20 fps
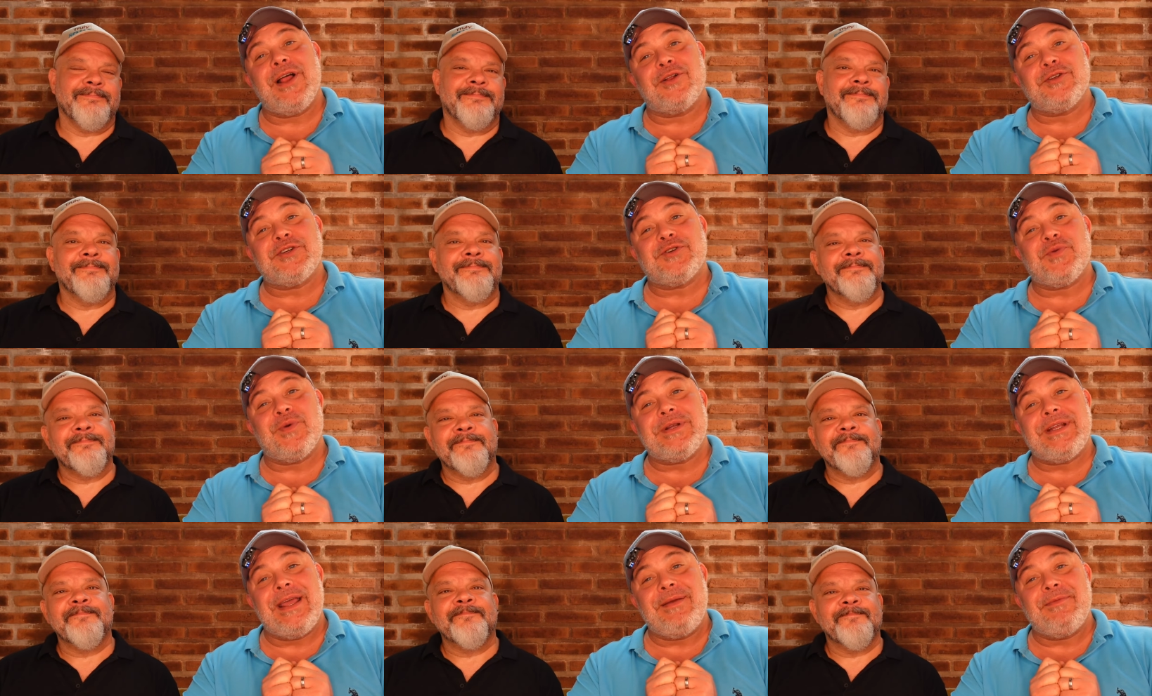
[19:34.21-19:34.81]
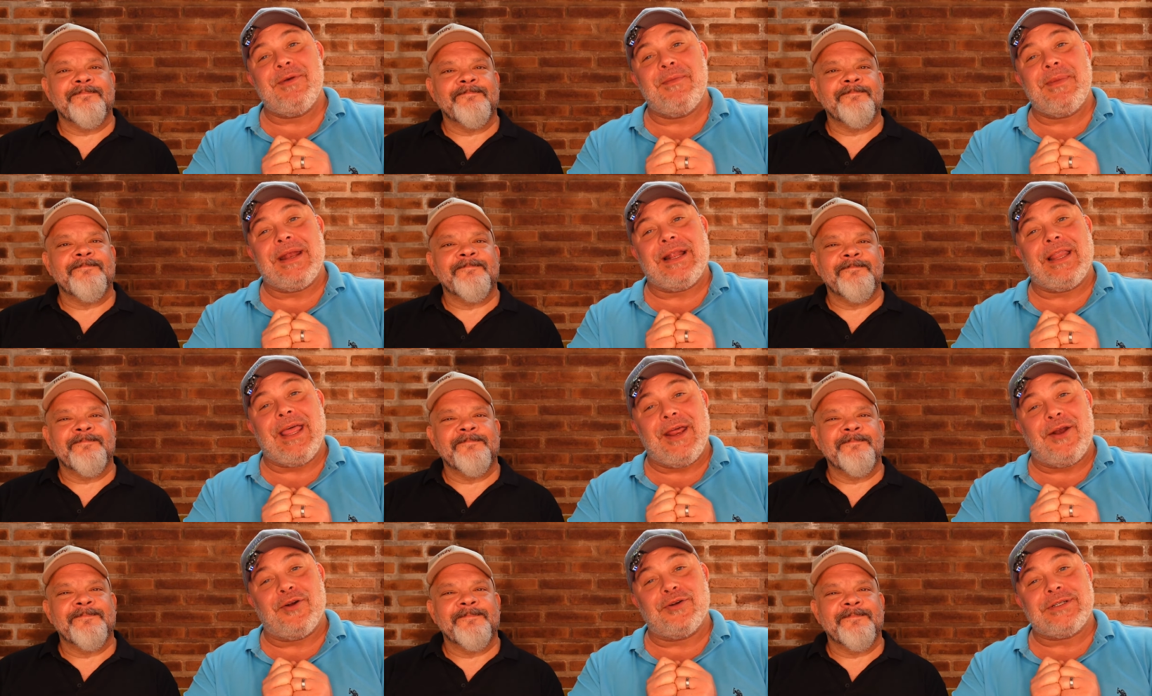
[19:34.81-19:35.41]
Speaker 1: and I'll just redeem them
Speaker 2: at a
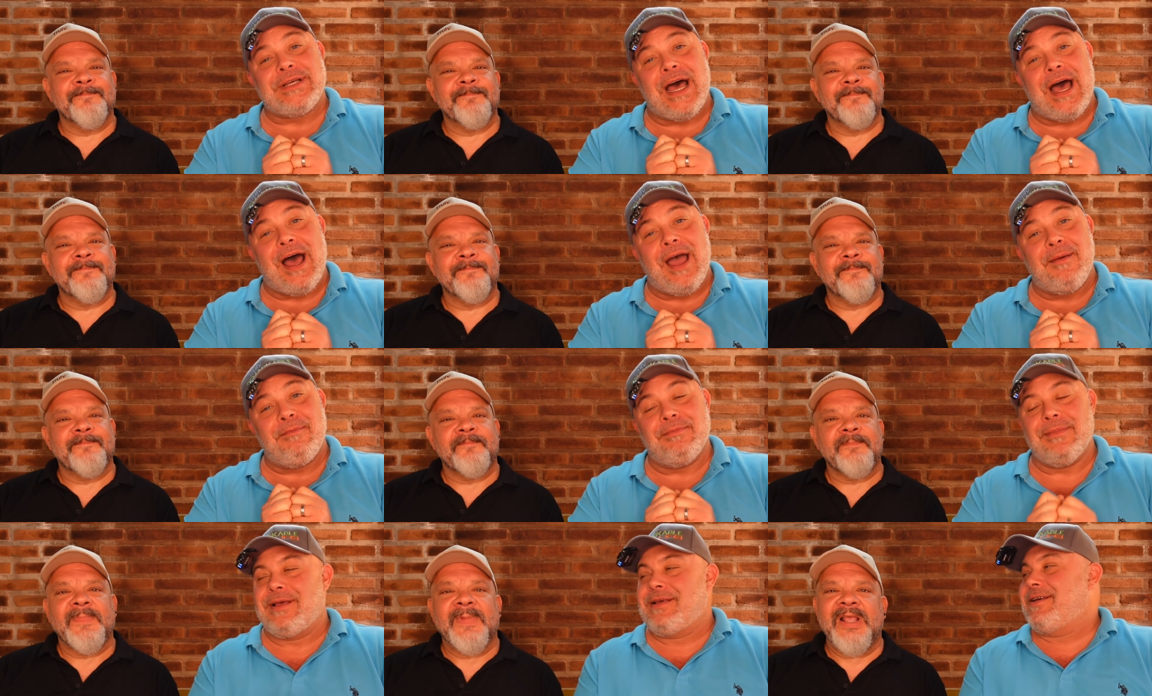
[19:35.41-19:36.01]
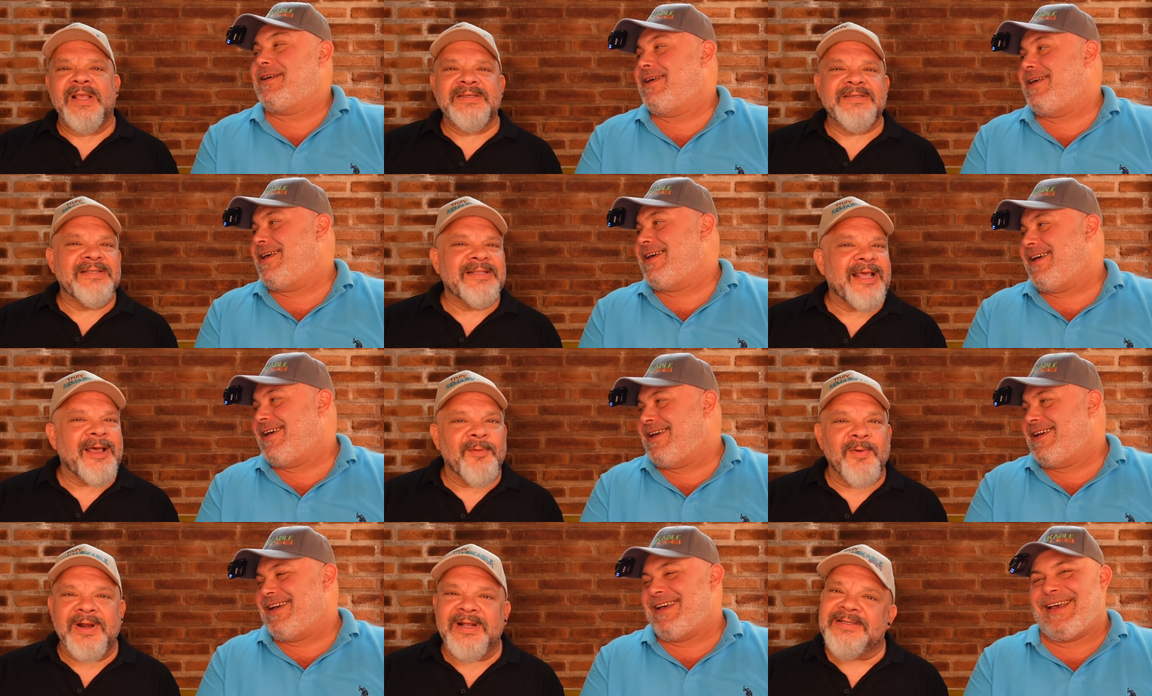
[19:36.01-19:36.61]
later time." Isn't
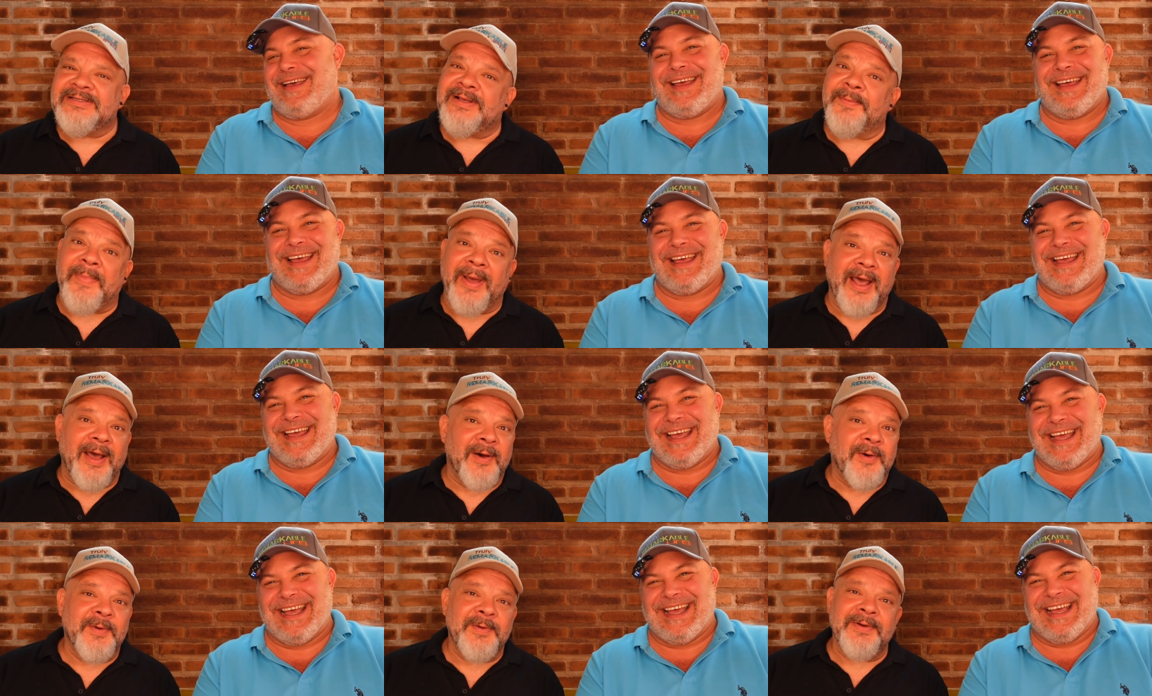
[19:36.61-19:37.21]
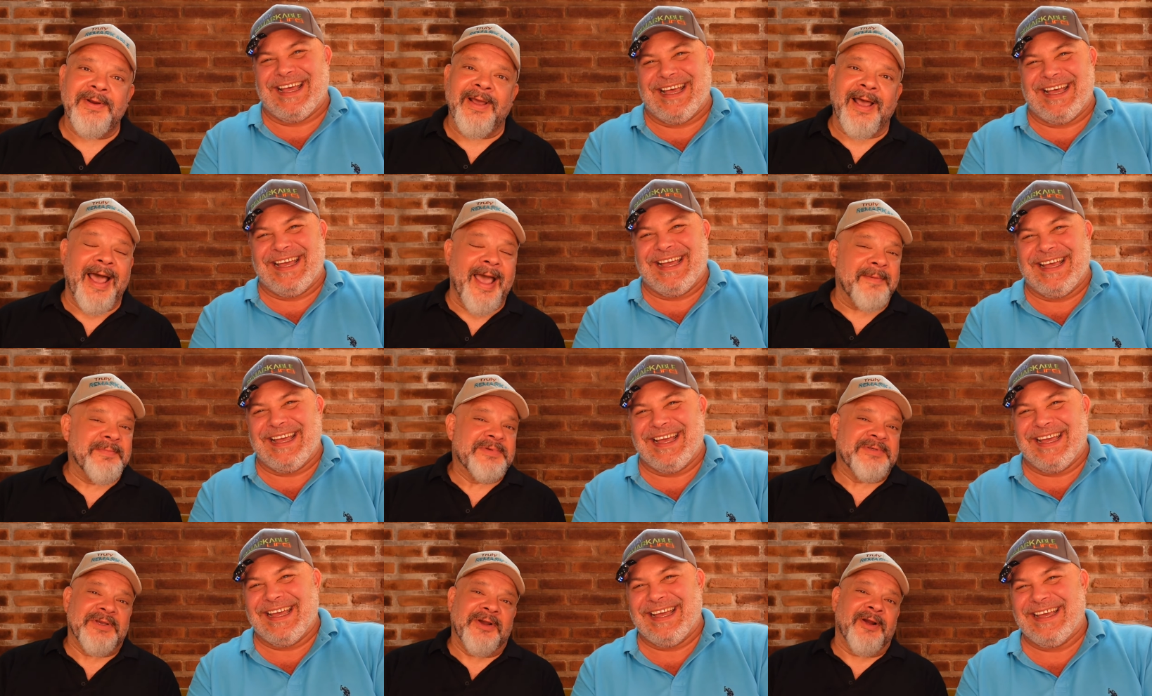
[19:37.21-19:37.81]
that what it's about?
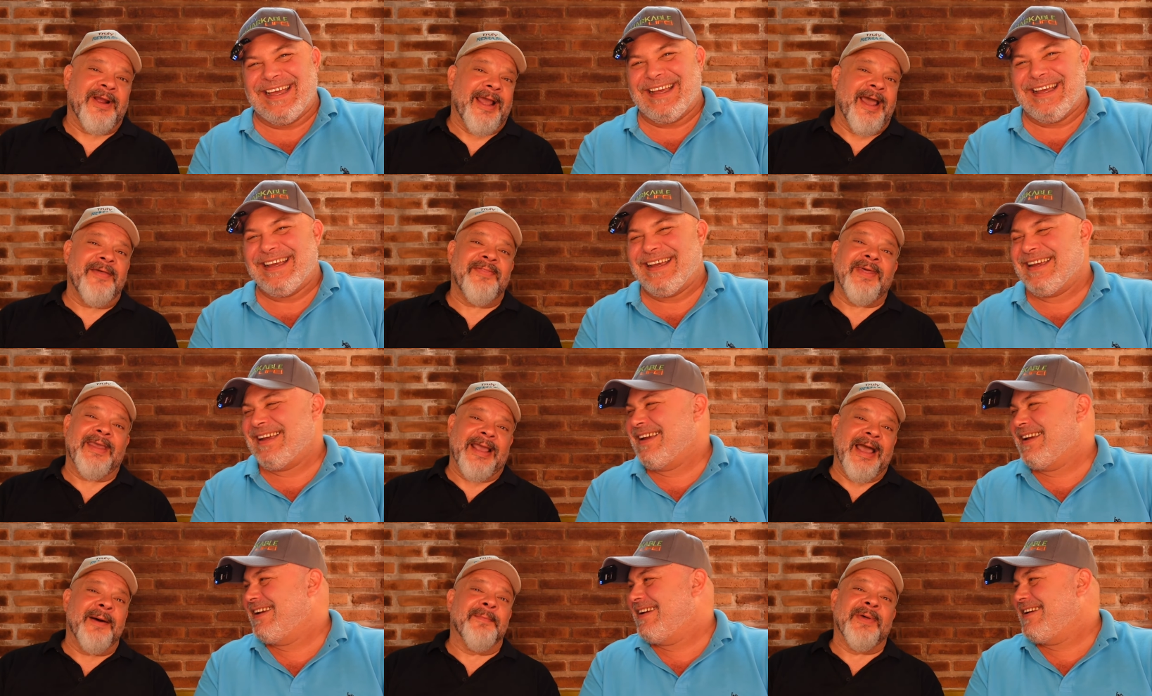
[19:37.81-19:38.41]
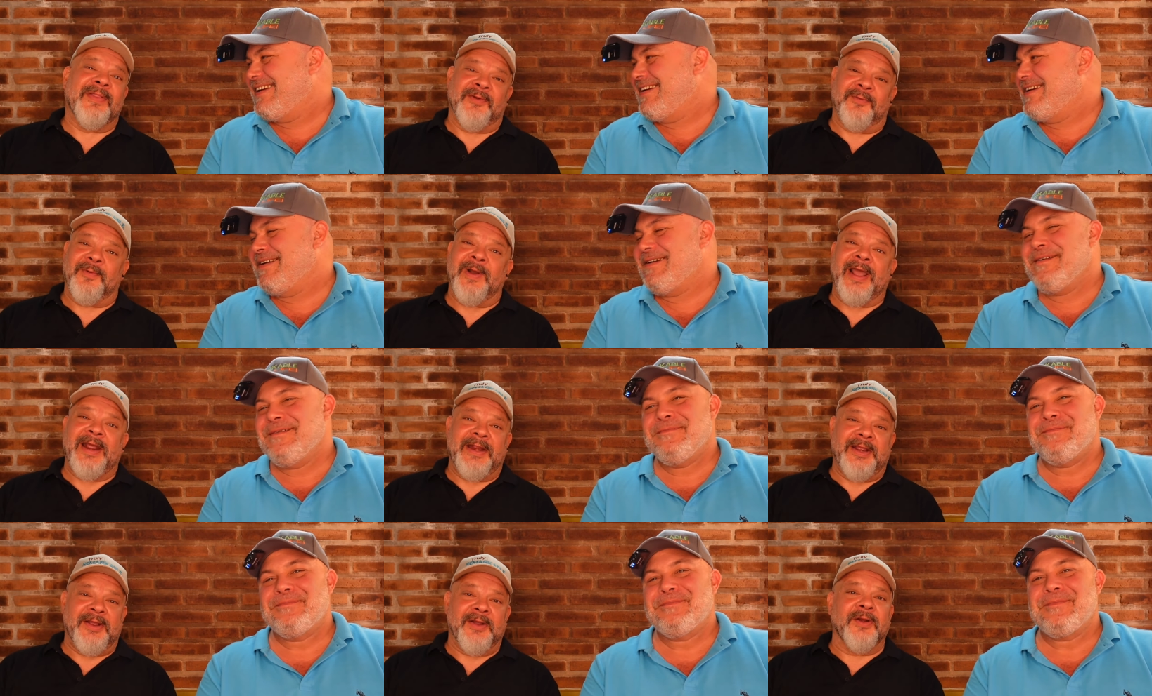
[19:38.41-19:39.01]
I'm sorry, I think I'm in the
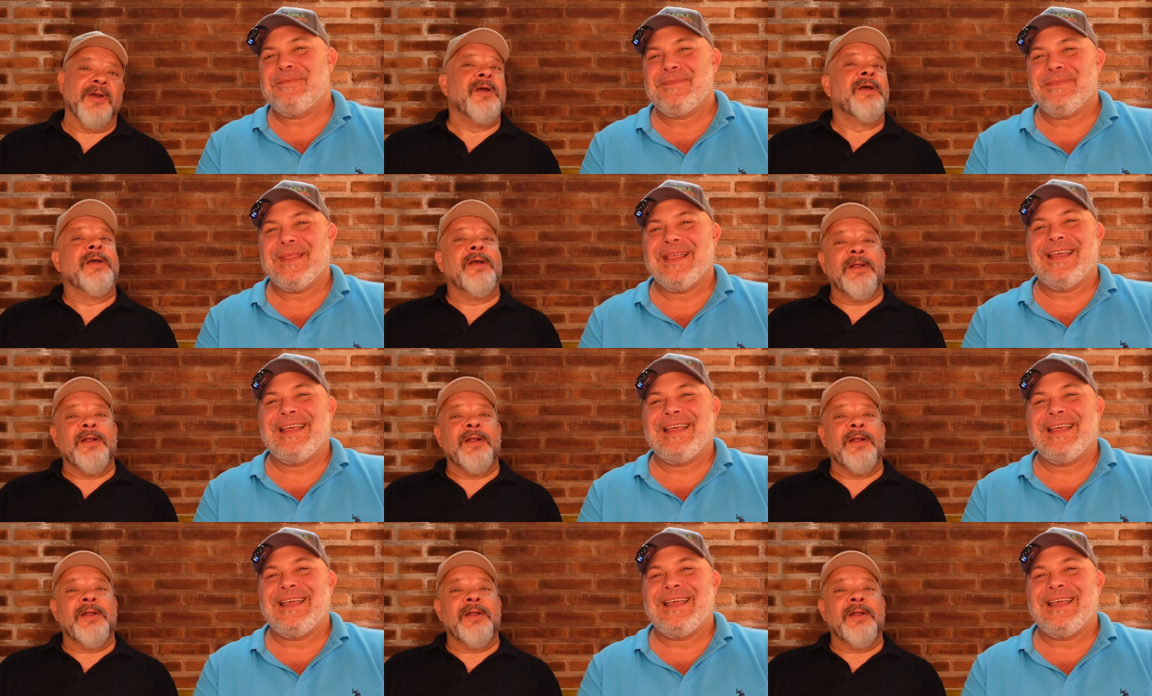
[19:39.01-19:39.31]
right here.